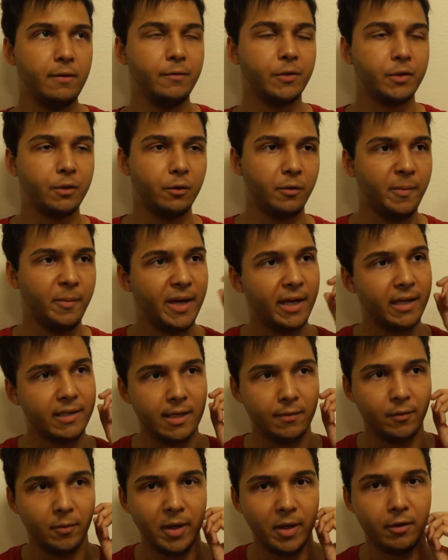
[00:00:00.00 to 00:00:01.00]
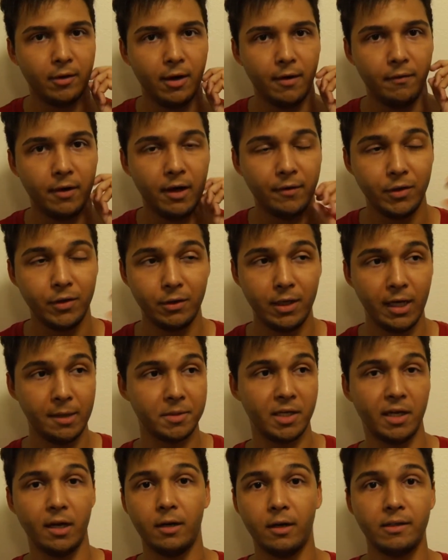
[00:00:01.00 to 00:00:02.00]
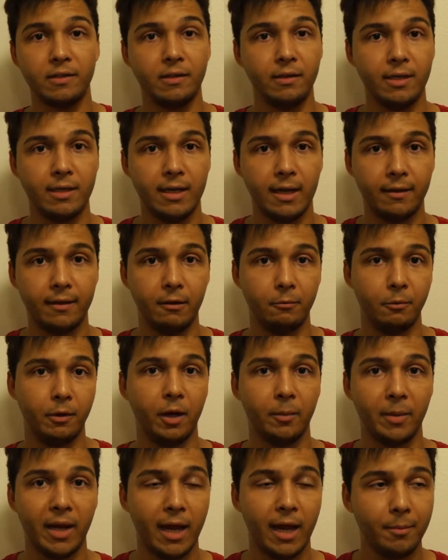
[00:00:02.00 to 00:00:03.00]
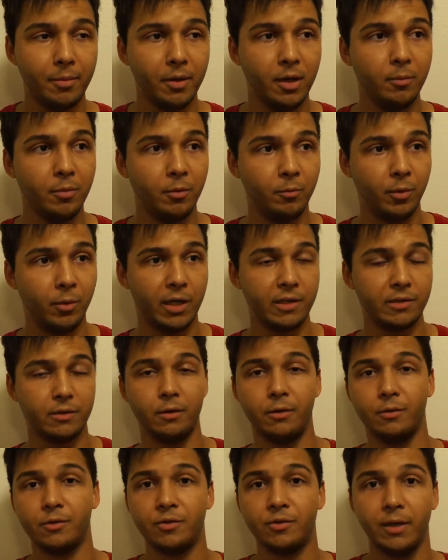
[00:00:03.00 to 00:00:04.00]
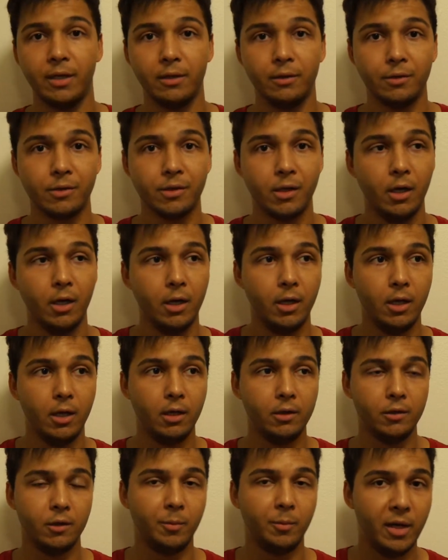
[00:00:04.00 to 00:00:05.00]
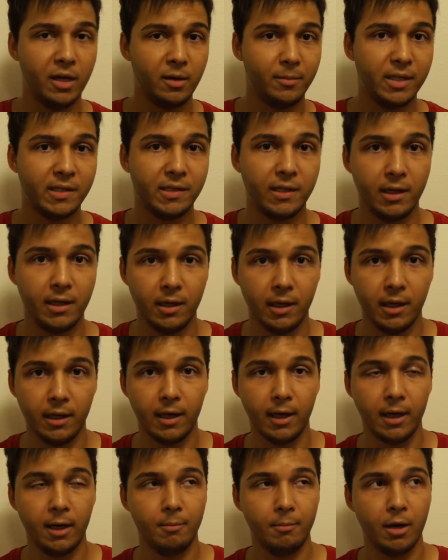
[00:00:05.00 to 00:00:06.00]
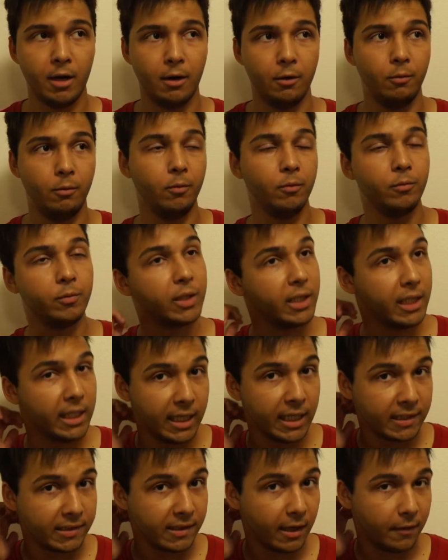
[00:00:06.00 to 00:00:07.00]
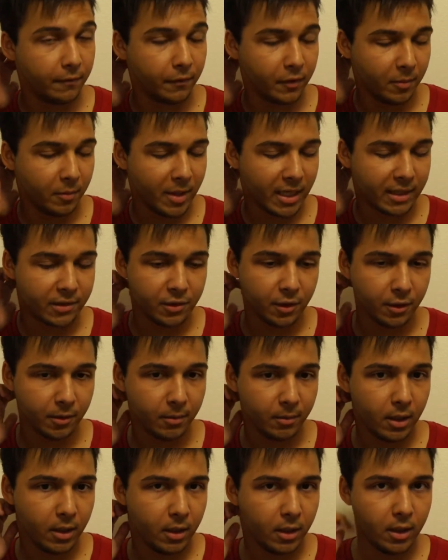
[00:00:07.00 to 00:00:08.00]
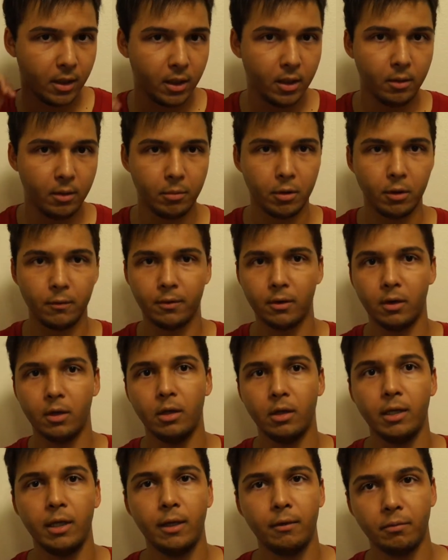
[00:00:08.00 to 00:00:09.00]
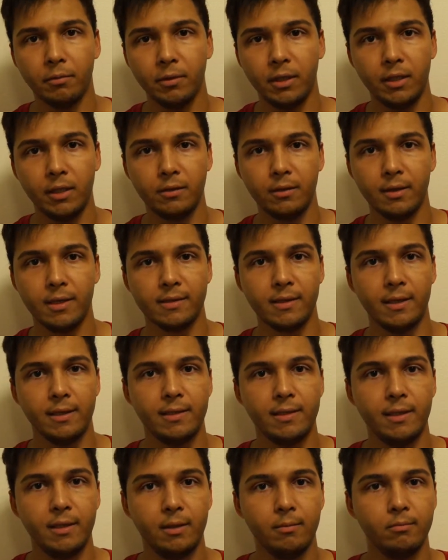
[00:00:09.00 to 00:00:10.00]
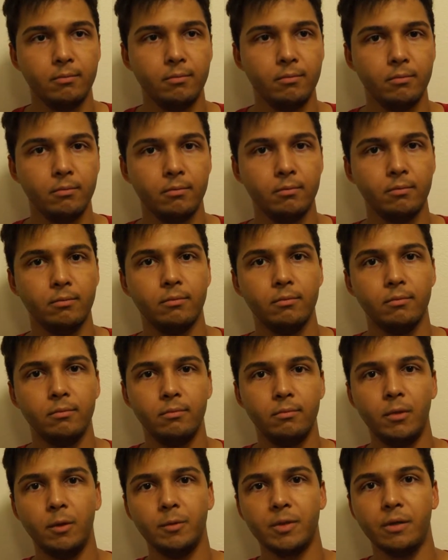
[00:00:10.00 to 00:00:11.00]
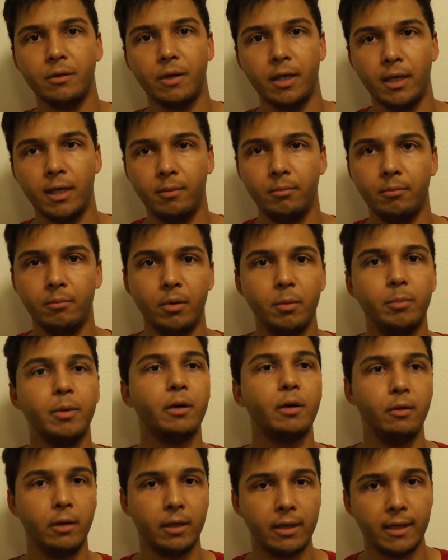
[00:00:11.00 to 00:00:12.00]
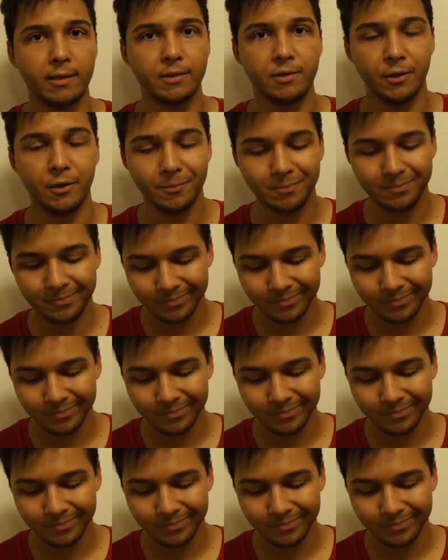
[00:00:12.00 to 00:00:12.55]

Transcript: Evil 2 Remake and Devil May Cry 5. Two games I honestly did not think were going to be happening, but when I saw those trailers, it took me out of my seat, and I am now really excited for them next year. But overall, E3 2018, it was okay, but better luck next year.